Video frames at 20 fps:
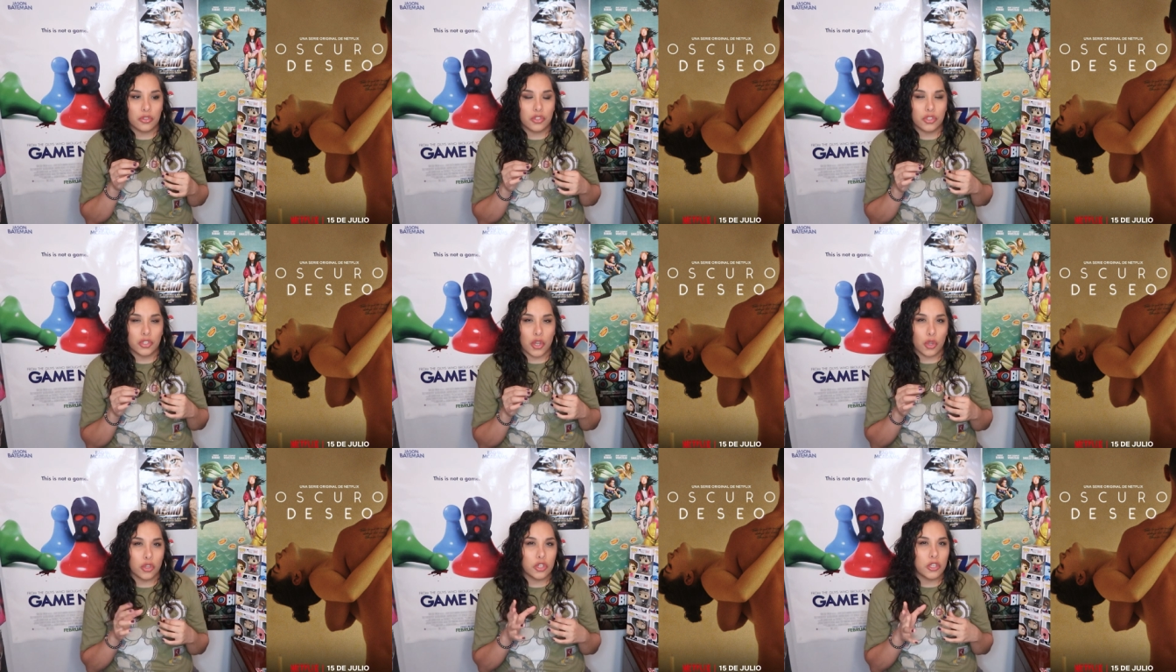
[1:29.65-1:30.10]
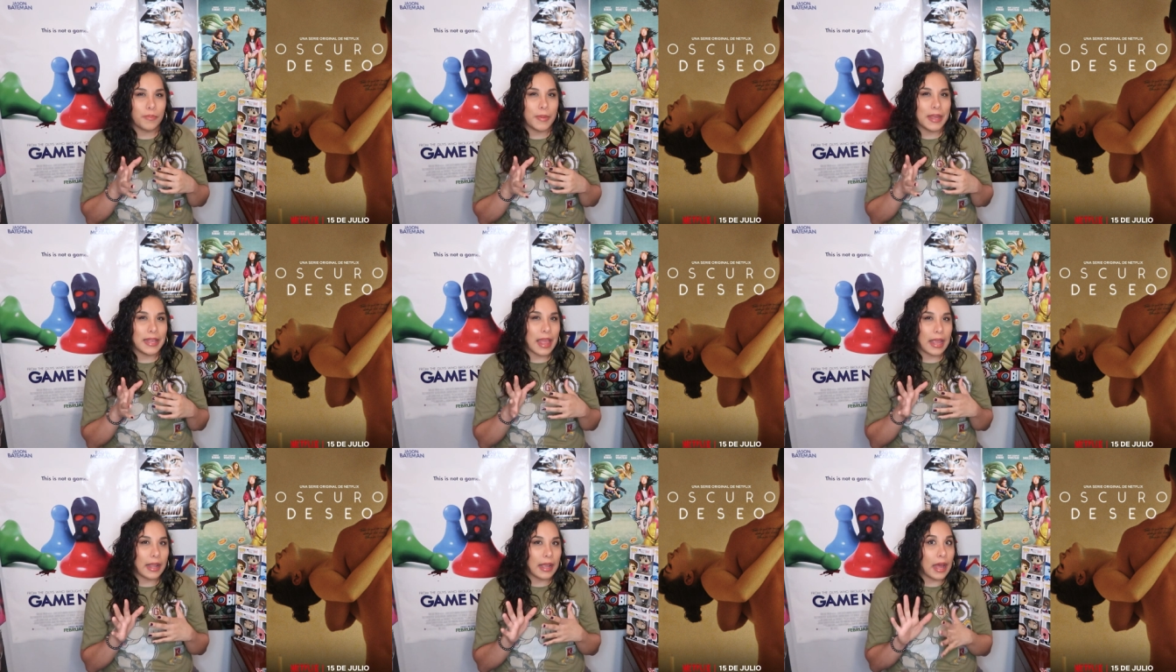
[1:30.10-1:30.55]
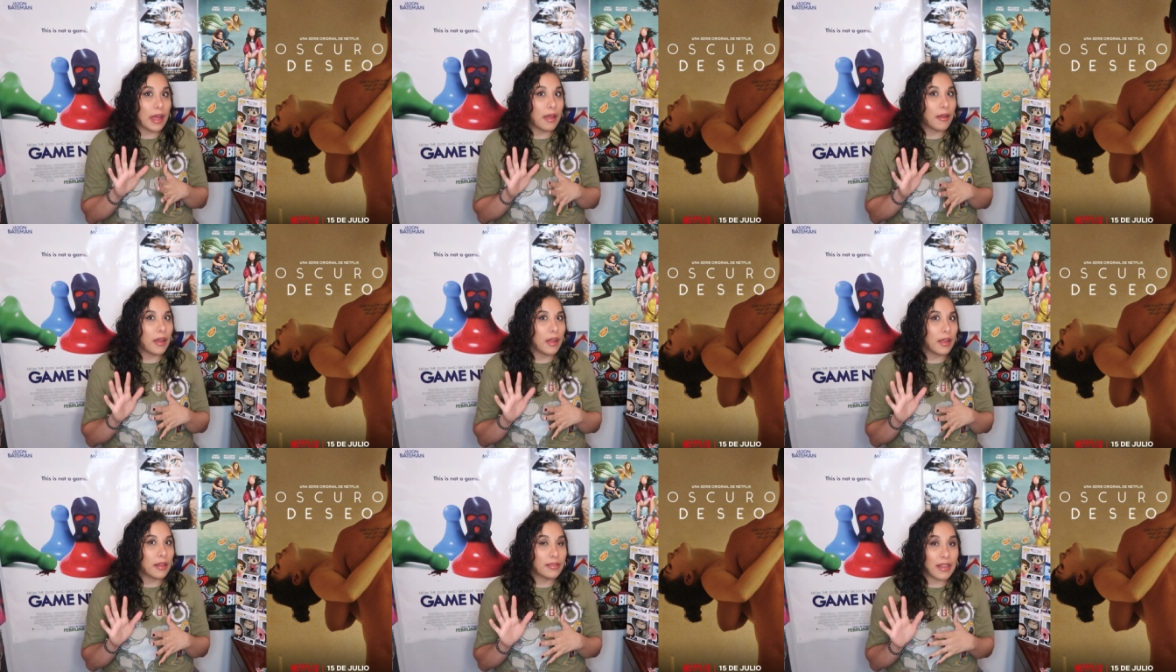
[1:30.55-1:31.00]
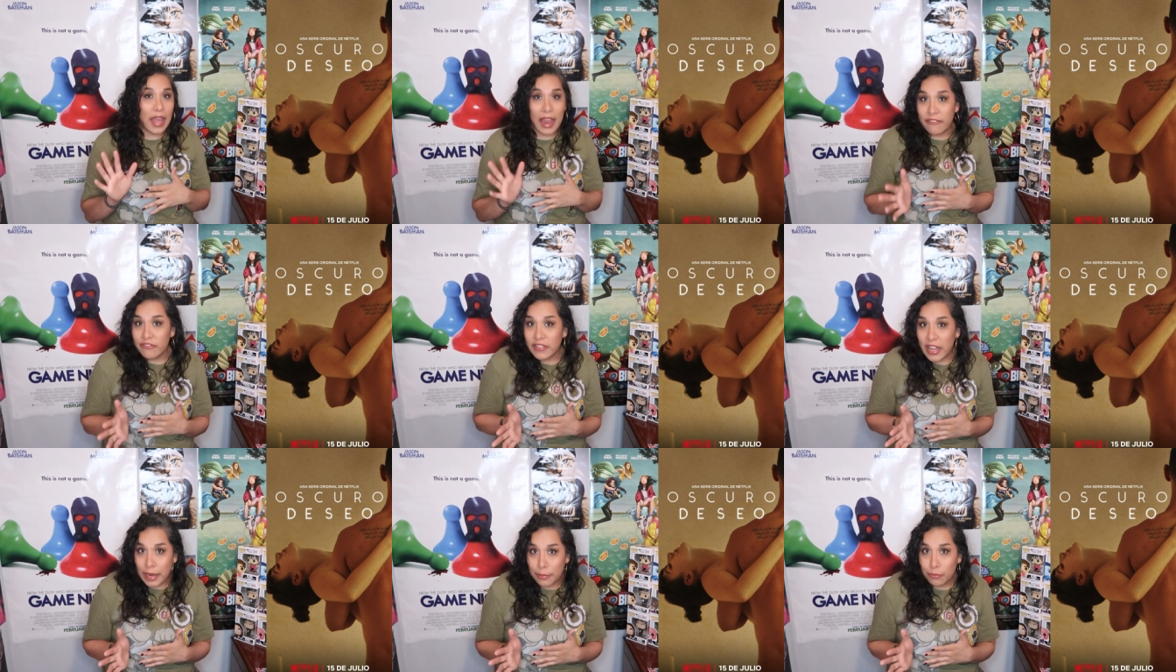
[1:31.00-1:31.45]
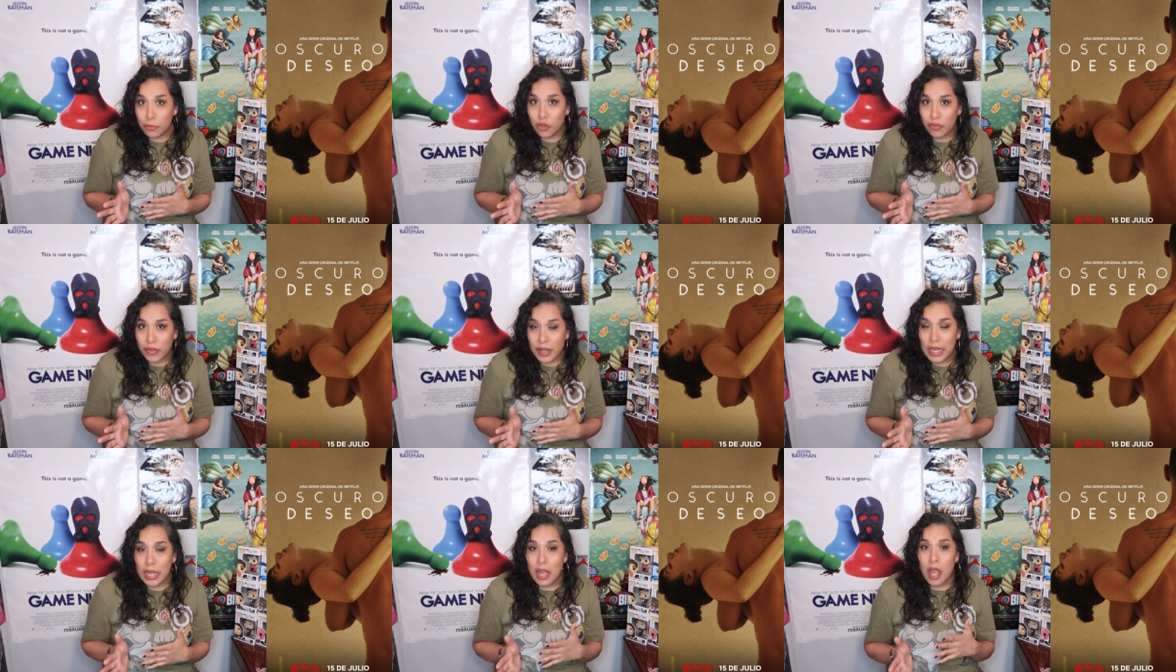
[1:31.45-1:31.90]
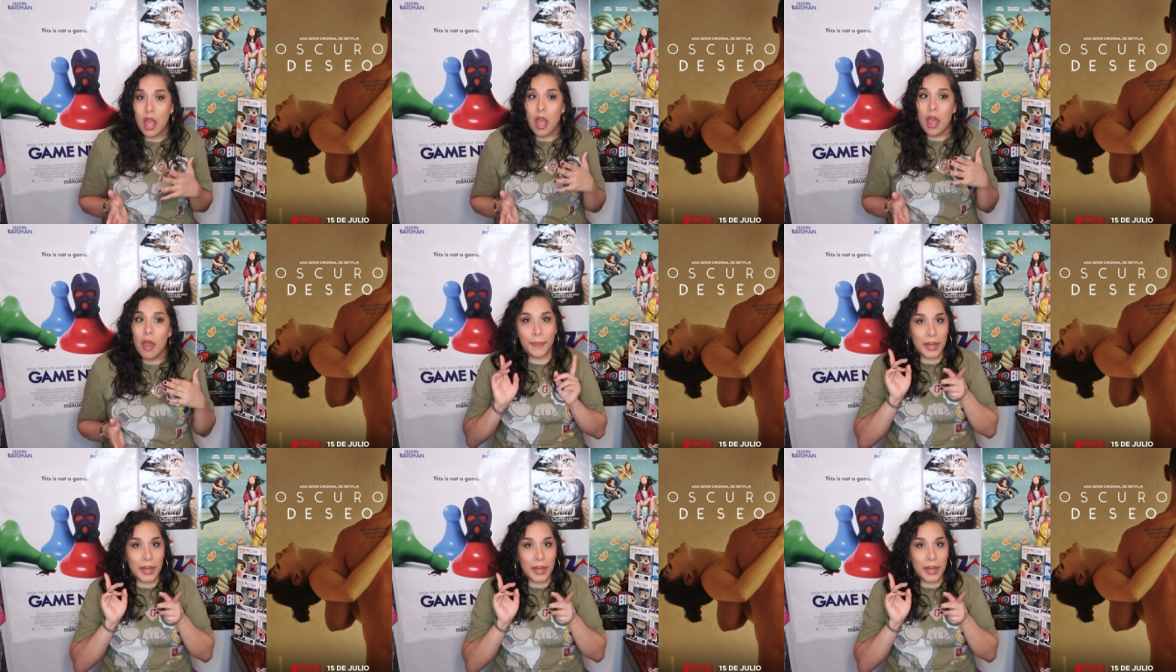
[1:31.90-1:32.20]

so to be like a Lifetime movie.